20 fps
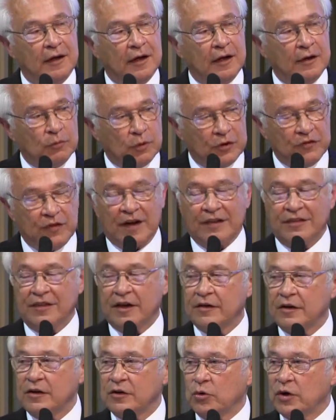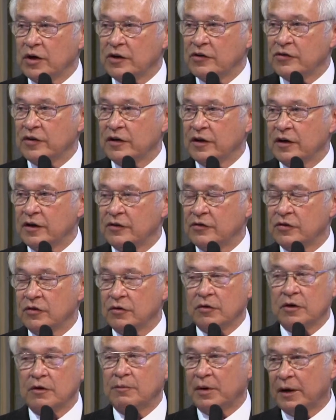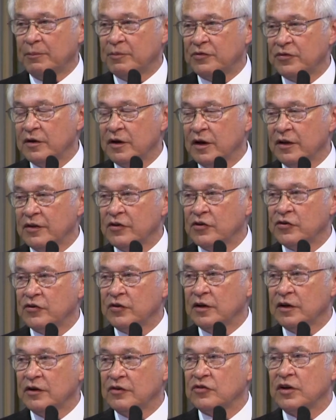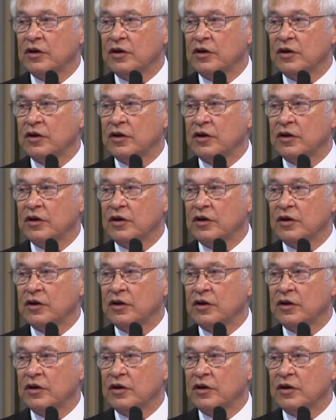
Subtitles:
And we've had that in Queensland too, and perhaps in other states.